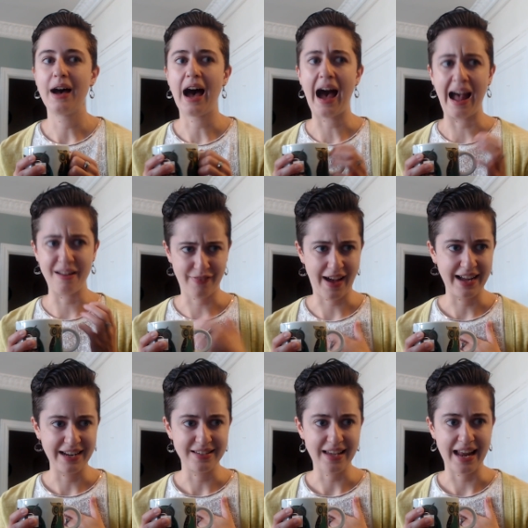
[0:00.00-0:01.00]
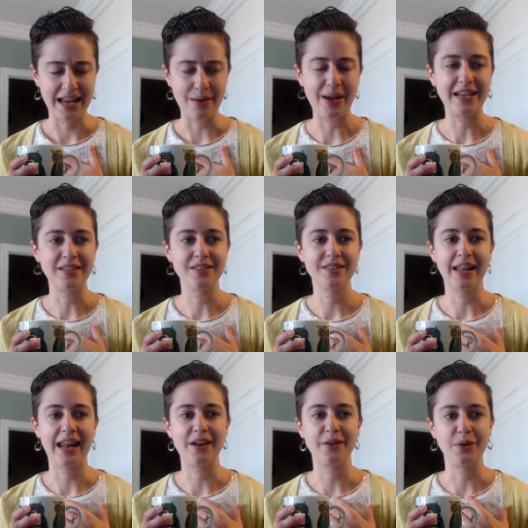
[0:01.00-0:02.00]
I find anyways, and
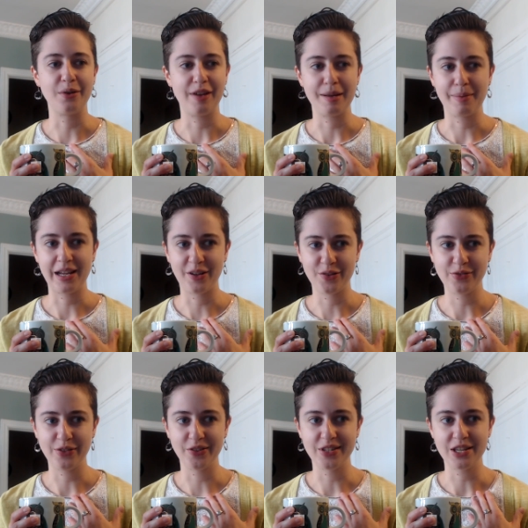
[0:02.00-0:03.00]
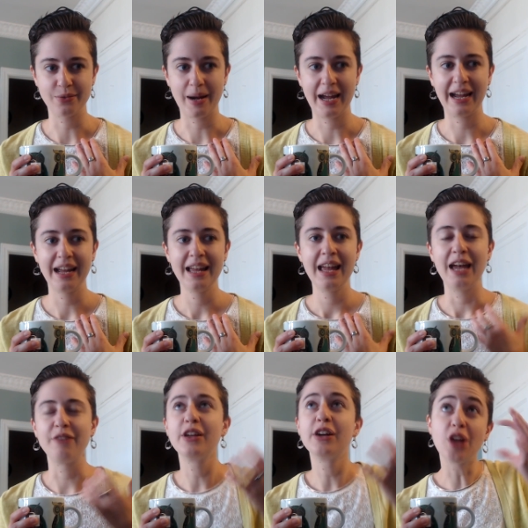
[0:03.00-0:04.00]
I don't know if anybody else feels this way.
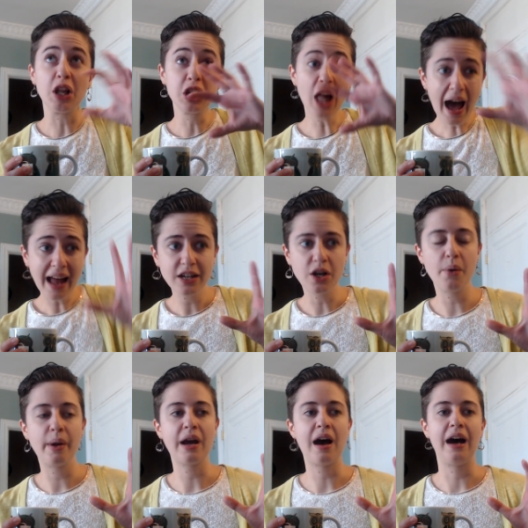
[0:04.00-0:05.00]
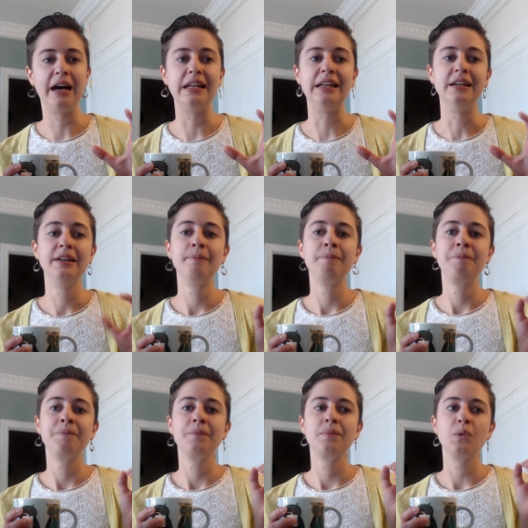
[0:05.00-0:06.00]
If there's a lot going on,
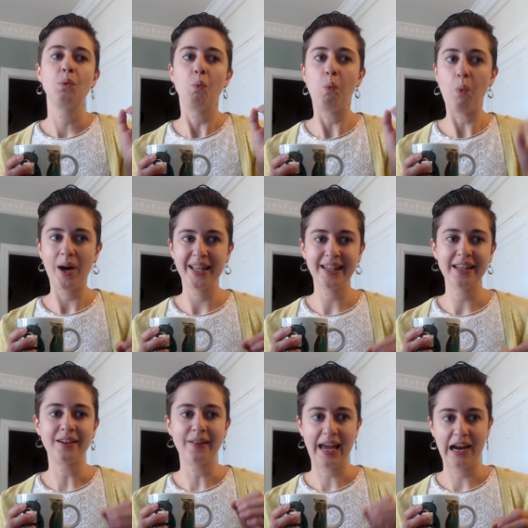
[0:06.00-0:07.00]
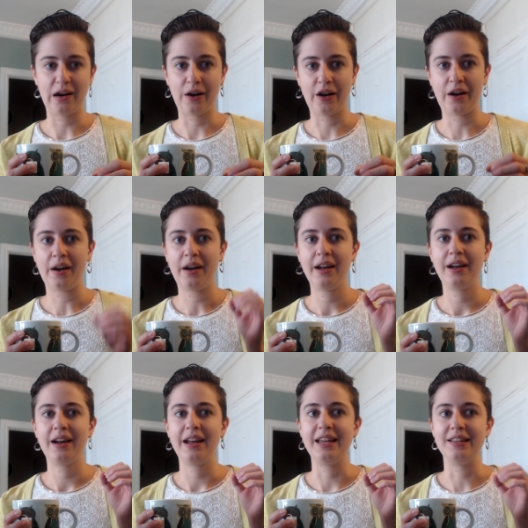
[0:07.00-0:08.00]
one little error
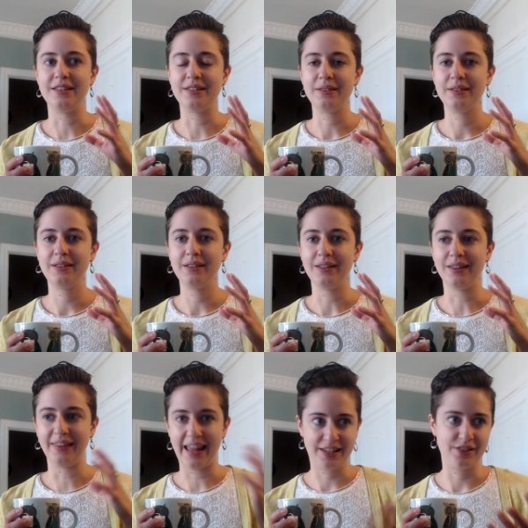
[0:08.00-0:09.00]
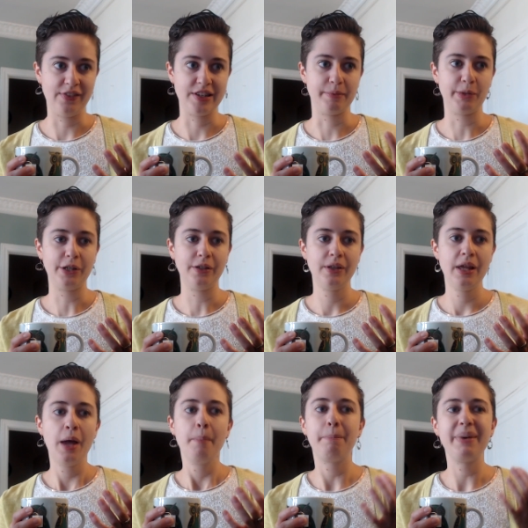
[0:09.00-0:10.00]
is less visible.
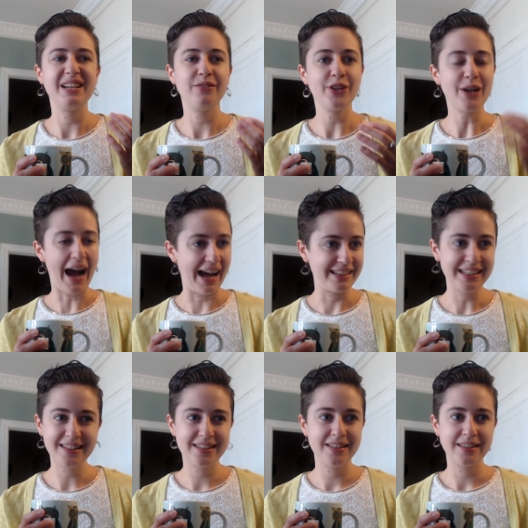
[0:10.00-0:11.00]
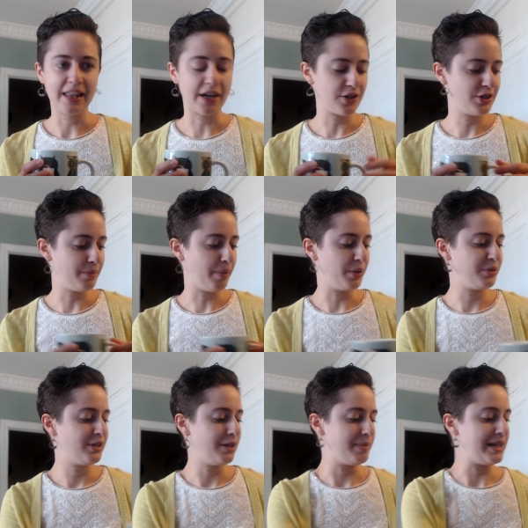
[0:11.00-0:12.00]
But if your eyelets that are supposed
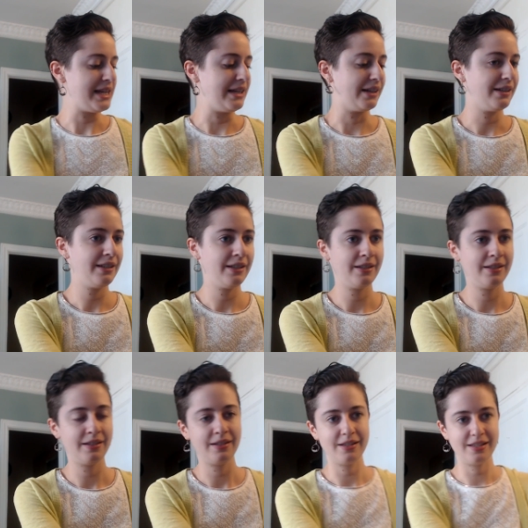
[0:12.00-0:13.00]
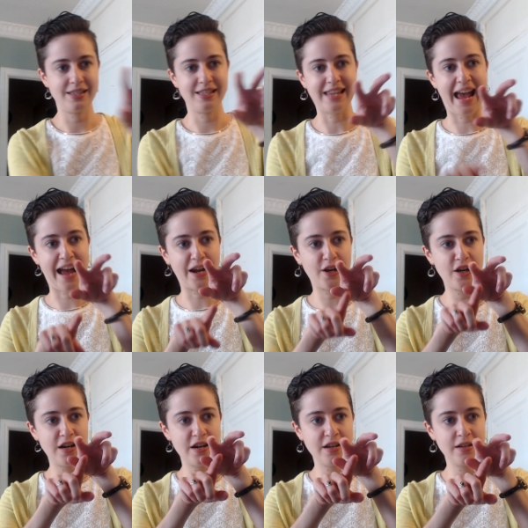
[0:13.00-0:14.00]
to be staggered,